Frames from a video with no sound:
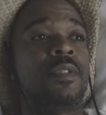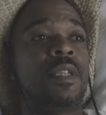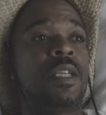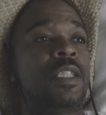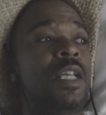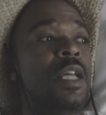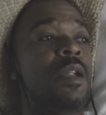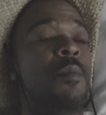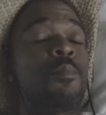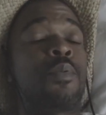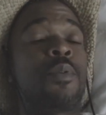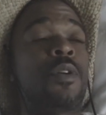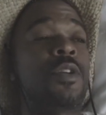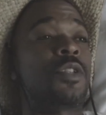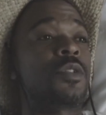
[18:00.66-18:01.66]
eat. And I'm
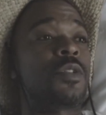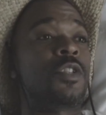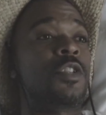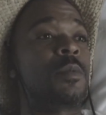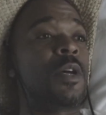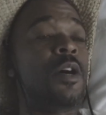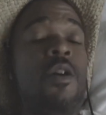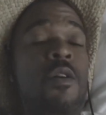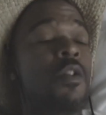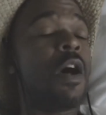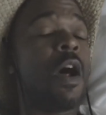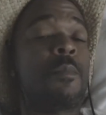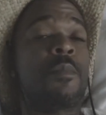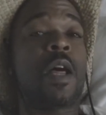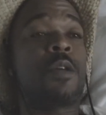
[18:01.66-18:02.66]
pretty sure she was like,
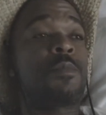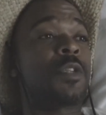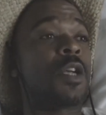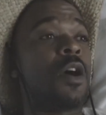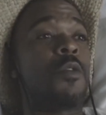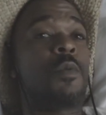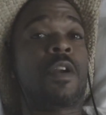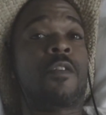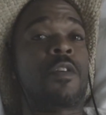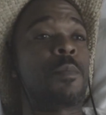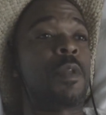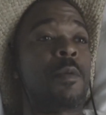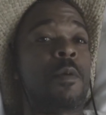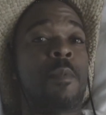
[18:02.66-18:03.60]
oh, I'm sorry, whatever, blah blah